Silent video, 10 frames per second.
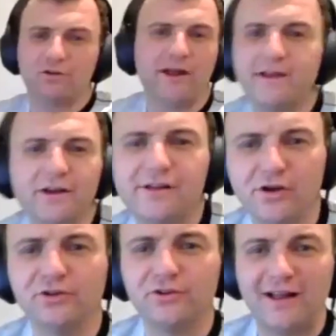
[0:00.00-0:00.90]
Yeah. I
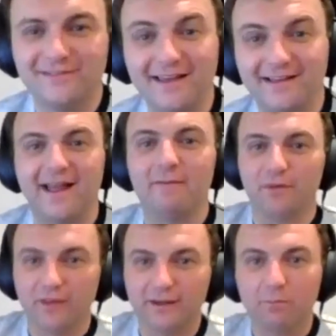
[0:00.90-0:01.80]
know you're not saying that,
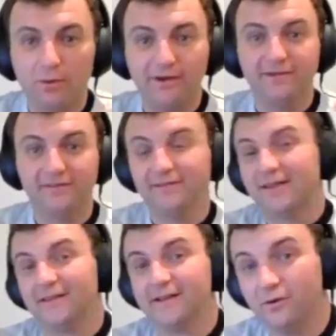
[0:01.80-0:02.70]
but point is
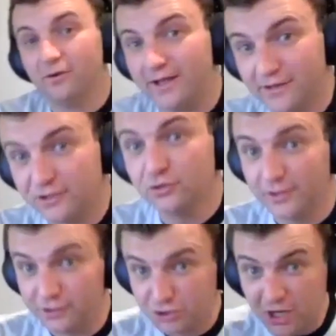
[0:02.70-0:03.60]
that like, okay, like you
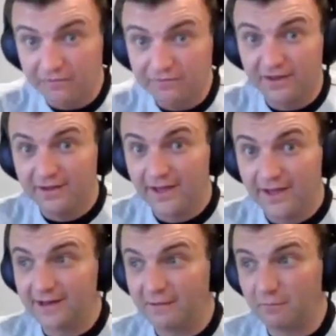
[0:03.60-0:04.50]
can shift
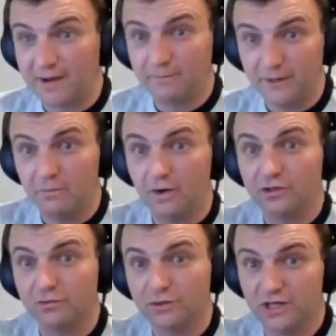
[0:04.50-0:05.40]
and that might be
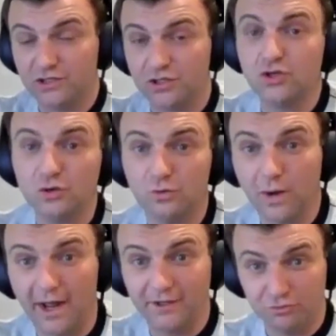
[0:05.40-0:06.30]
what you need to do.
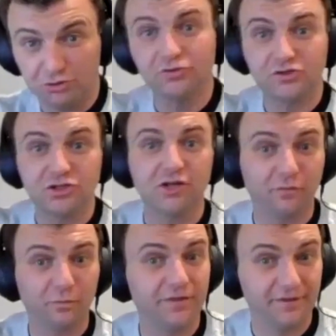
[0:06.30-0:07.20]
And you should
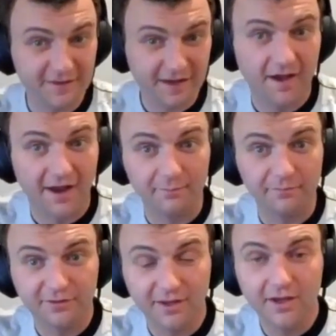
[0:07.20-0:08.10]
shift with the
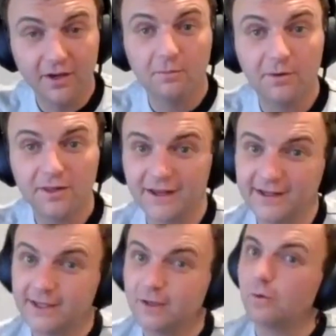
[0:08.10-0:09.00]
times, but
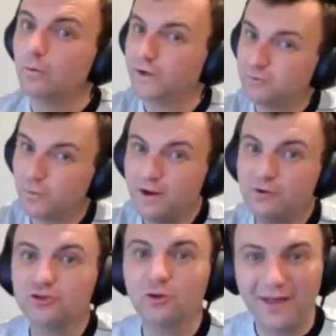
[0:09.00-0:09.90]
like,
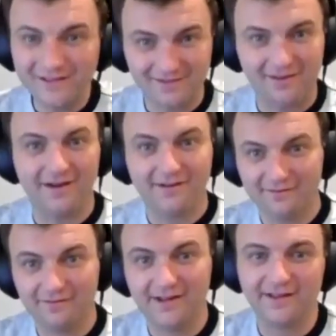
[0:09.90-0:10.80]
where's your baseline?
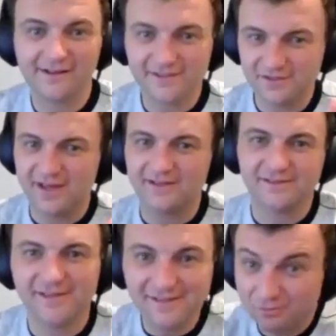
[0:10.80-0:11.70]
Right. Like, and so
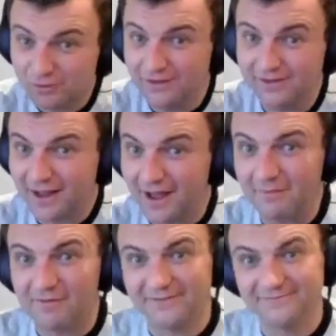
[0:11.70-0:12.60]
that's really the comment.